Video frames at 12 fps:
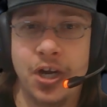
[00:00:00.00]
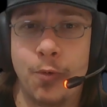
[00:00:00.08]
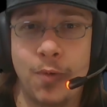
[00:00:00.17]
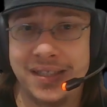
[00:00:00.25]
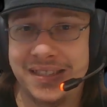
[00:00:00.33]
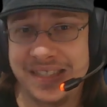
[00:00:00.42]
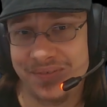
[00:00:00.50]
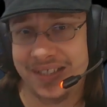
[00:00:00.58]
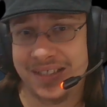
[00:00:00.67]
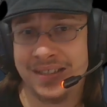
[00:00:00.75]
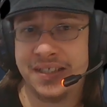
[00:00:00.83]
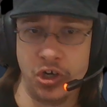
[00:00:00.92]
they're going to want TV.
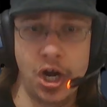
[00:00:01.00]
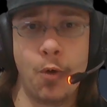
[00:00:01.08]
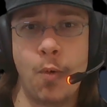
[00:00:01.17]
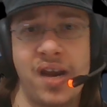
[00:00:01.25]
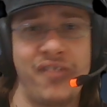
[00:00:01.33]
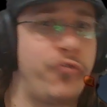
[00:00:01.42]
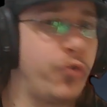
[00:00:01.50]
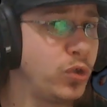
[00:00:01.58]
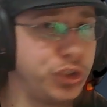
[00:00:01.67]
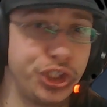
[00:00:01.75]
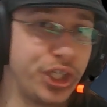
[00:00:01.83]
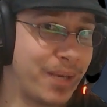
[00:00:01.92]
They're going to want a
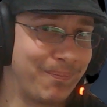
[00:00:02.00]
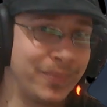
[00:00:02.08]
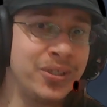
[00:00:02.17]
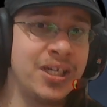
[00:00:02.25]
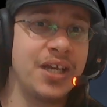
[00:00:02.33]
full gym.